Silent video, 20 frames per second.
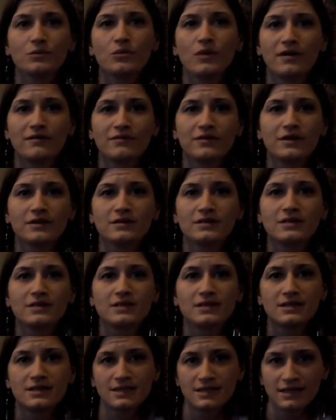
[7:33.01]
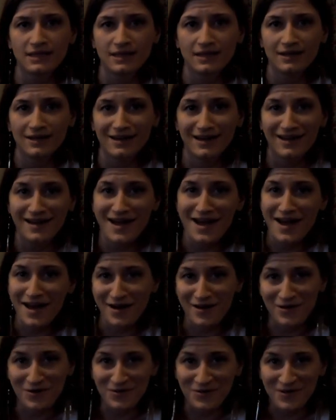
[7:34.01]
reference to see
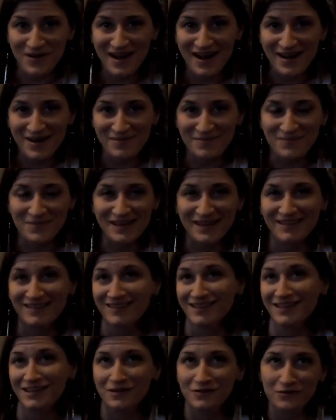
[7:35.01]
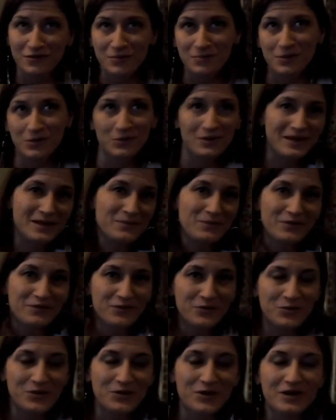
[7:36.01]
how I'm healing from the week
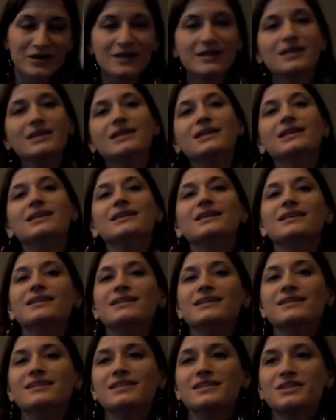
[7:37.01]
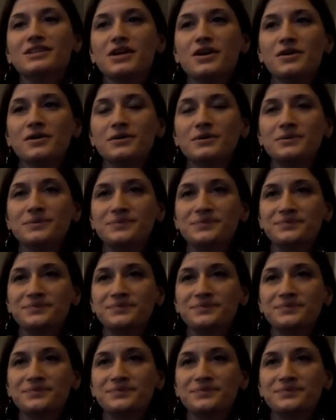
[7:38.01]
before. So,